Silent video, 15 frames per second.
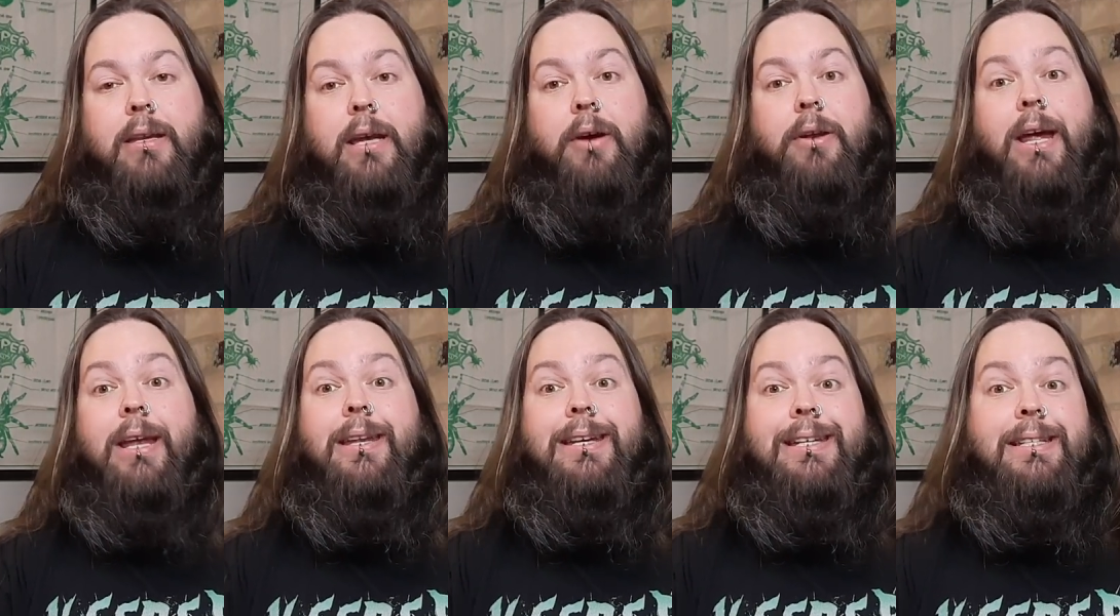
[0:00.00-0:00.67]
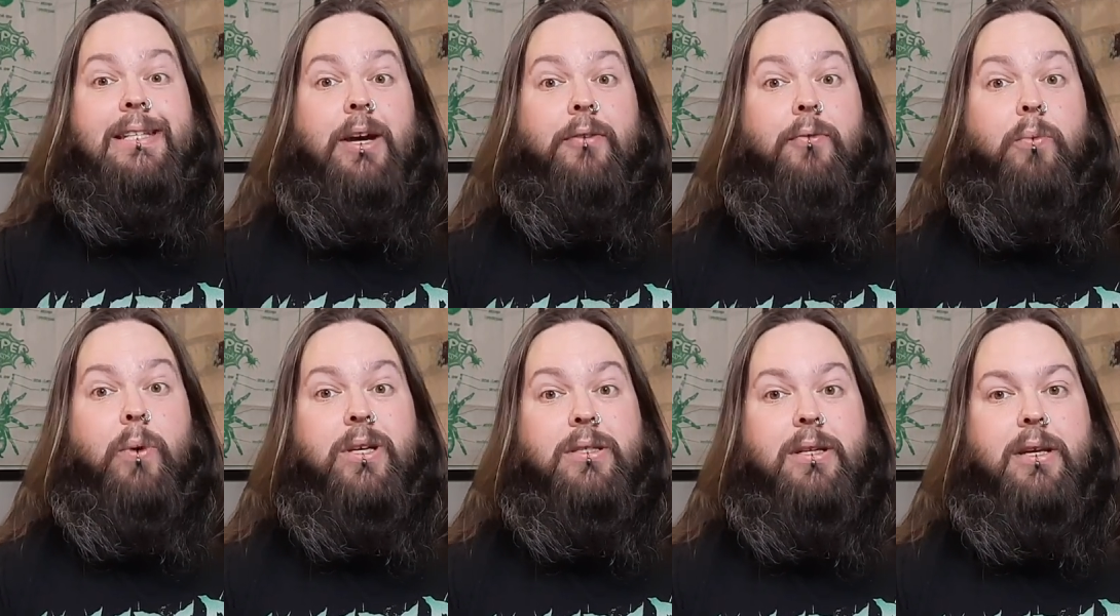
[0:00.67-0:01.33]
down at the
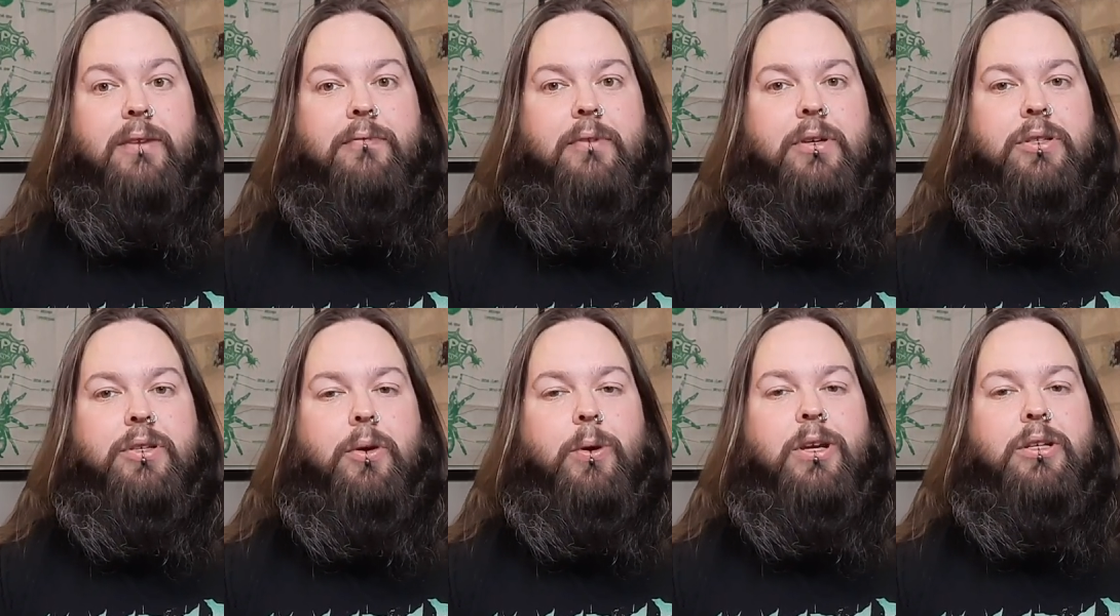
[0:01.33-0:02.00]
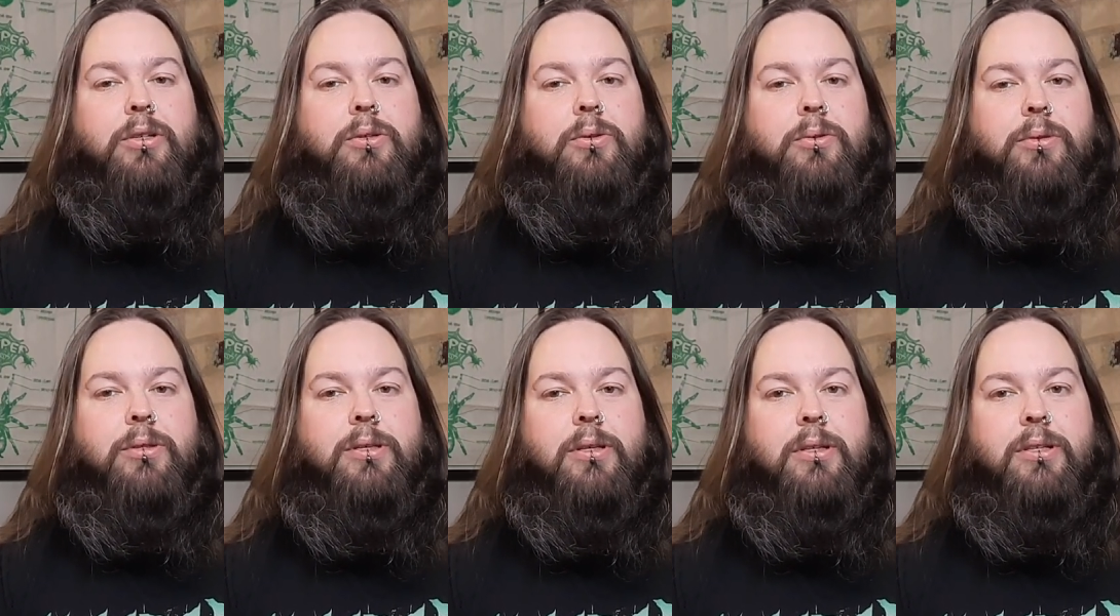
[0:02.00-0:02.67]
Southwestern Invert Show at
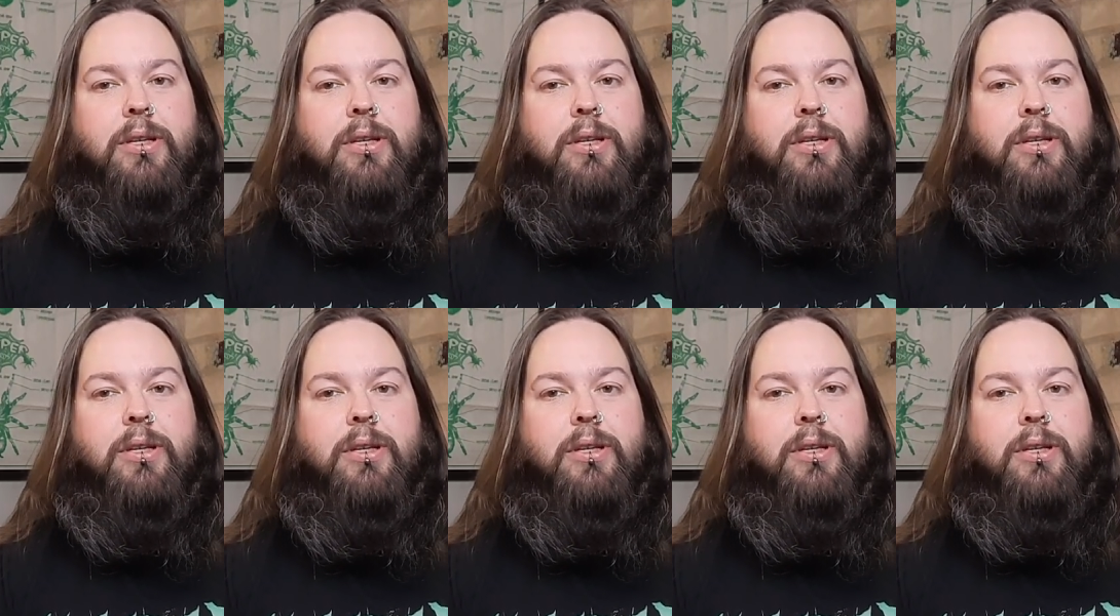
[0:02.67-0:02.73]
Taunton.